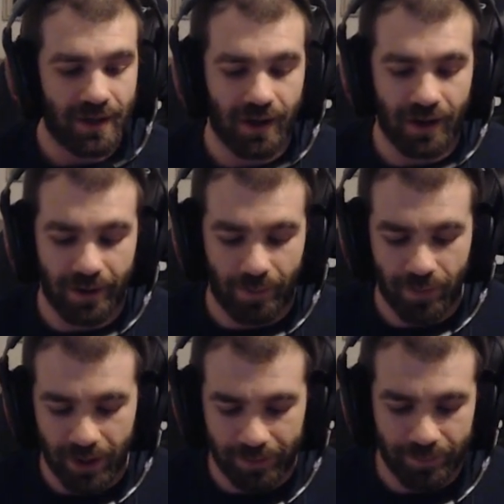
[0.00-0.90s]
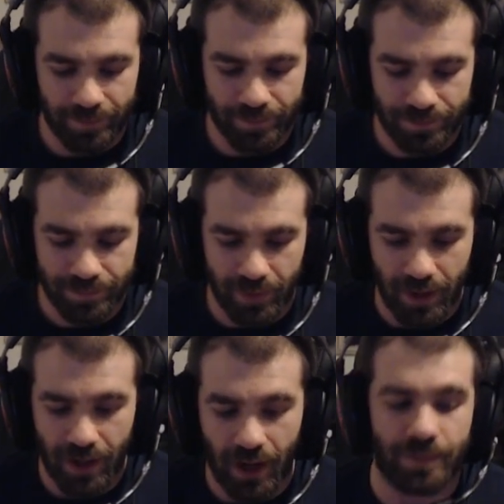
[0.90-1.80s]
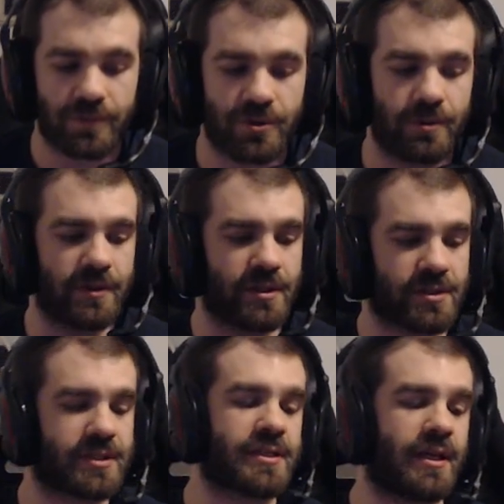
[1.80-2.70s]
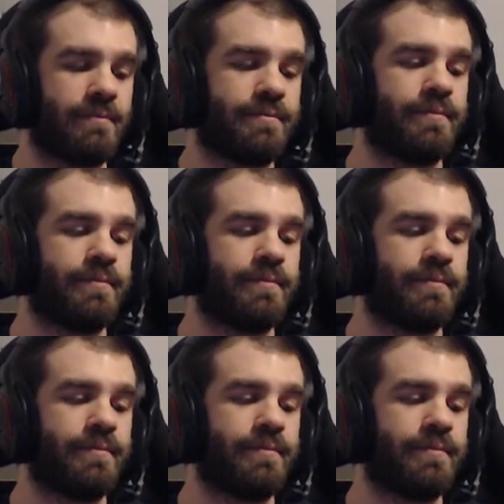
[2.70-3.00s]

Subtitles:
I'm doing this because I